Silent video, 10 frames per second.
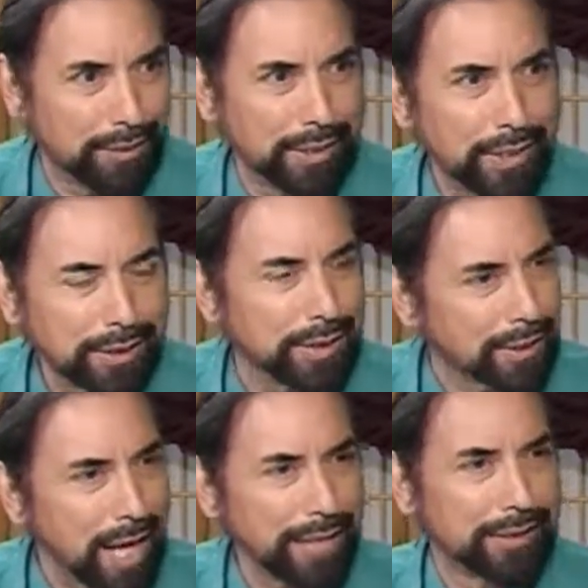things that
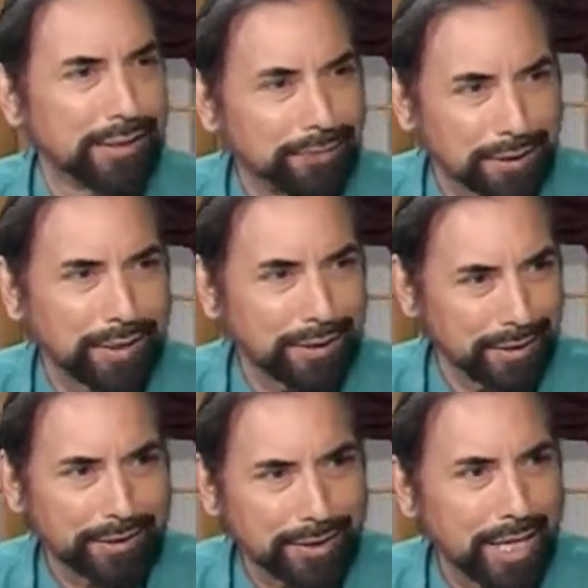God gives us on
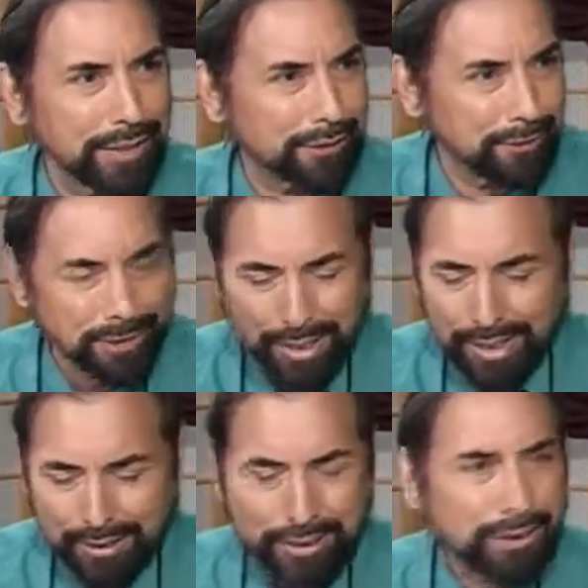this day so
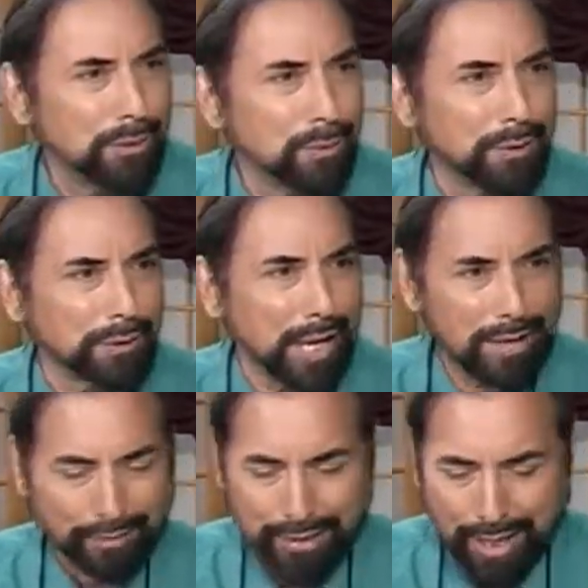that you will
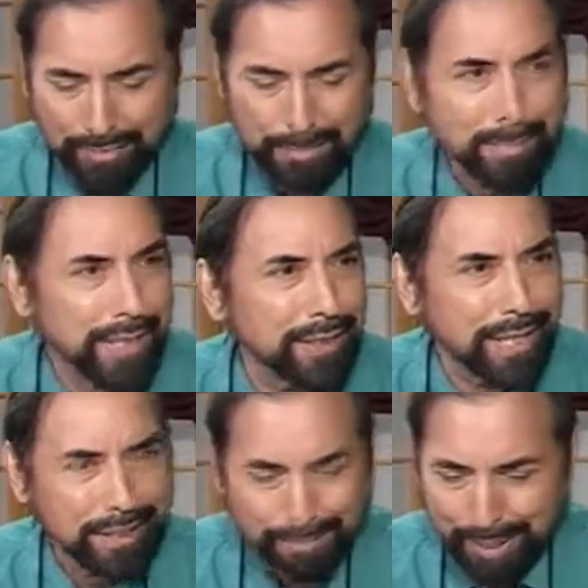have a time to
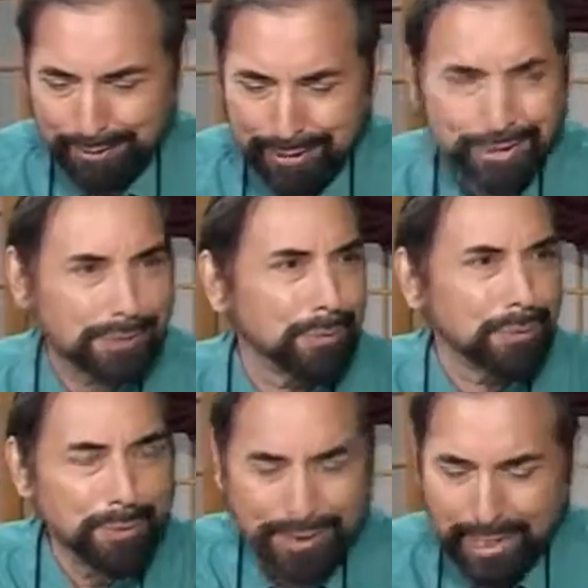meditate about this
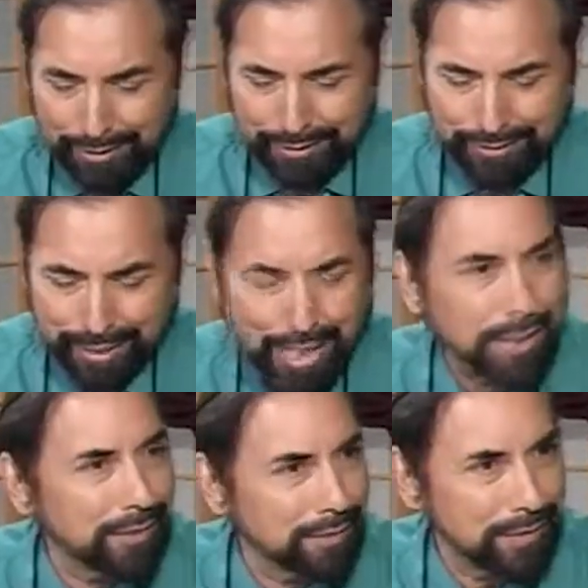when we take this day
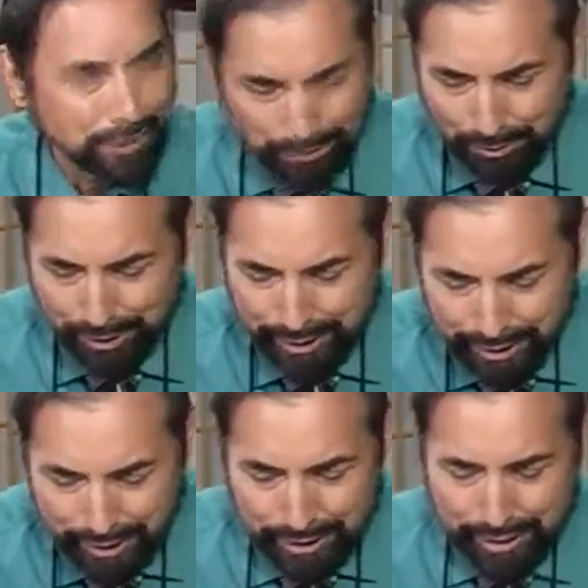to enjoy
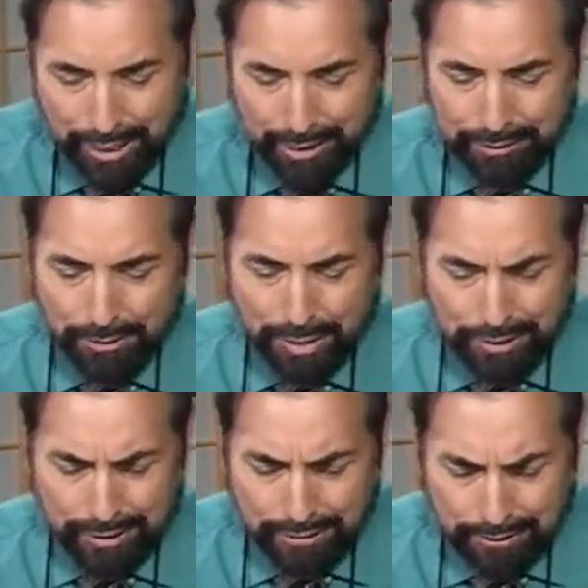God's
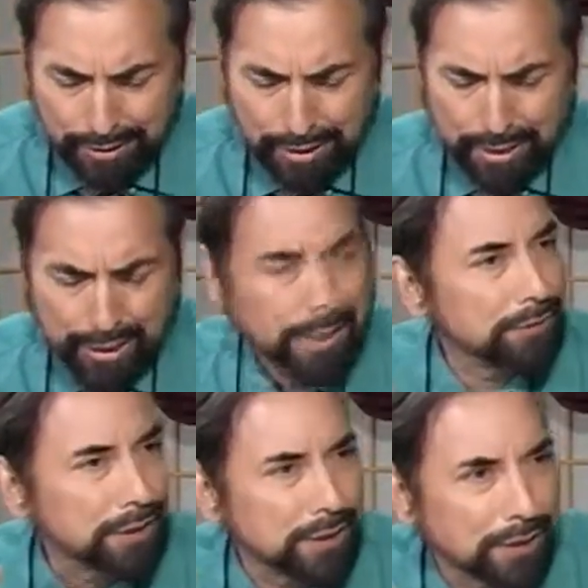greatness. He
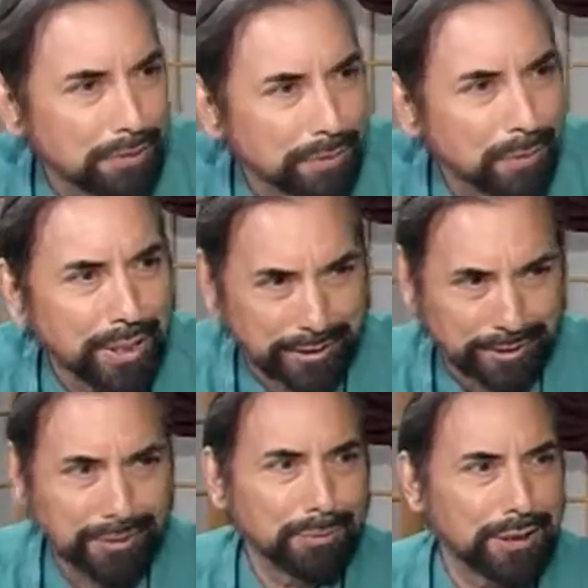gives us his
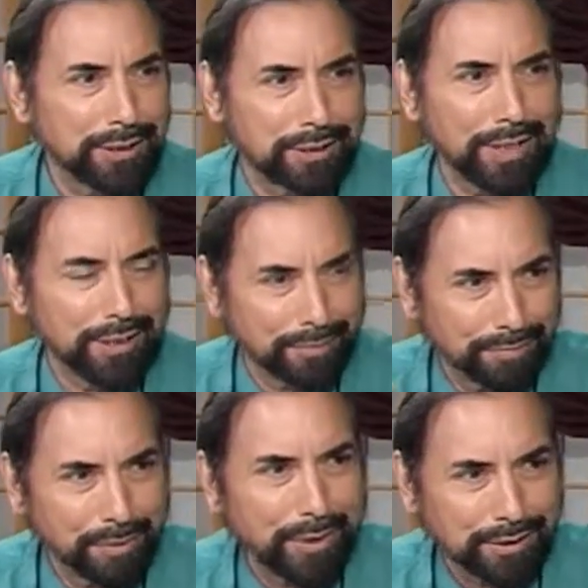voice, as we just said. The
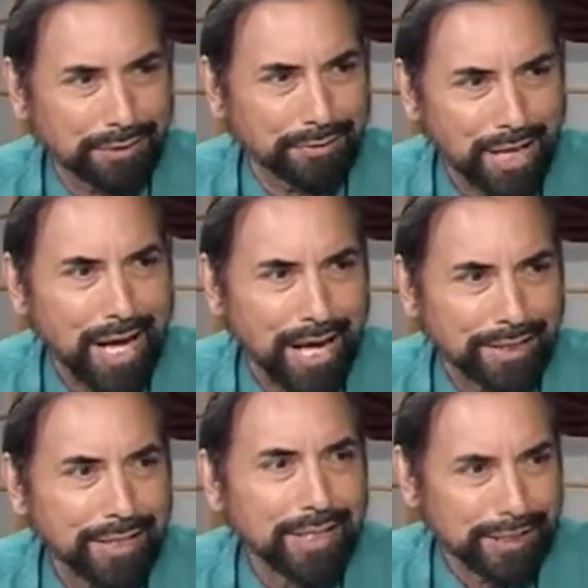voice of
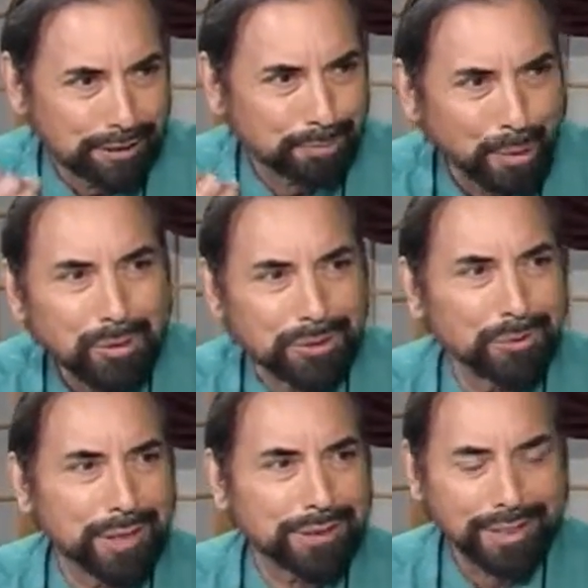God spoke
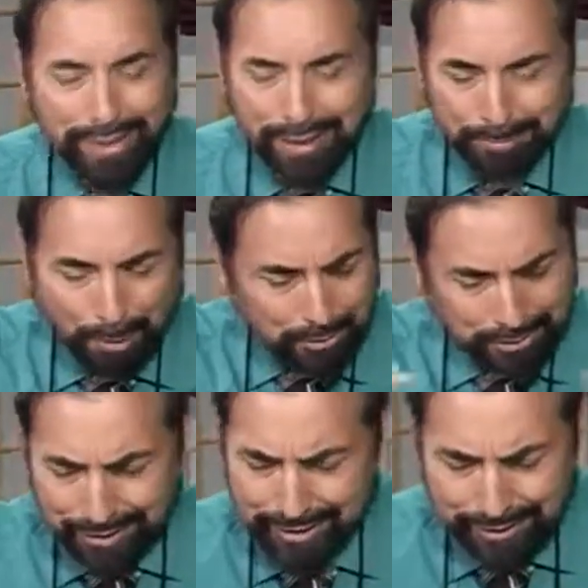to us on that, spoke
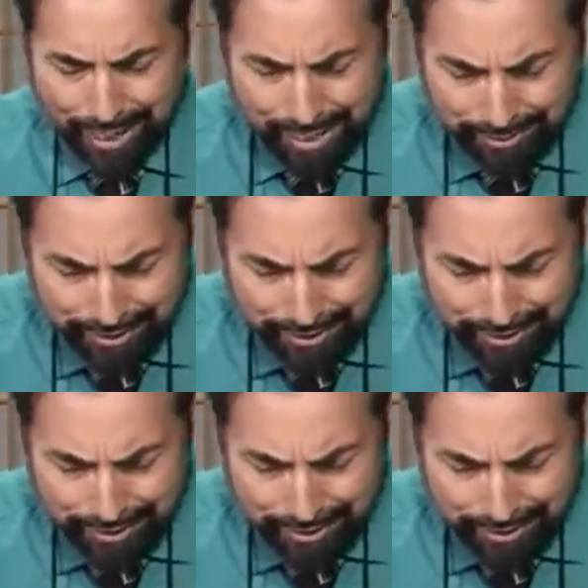to the entire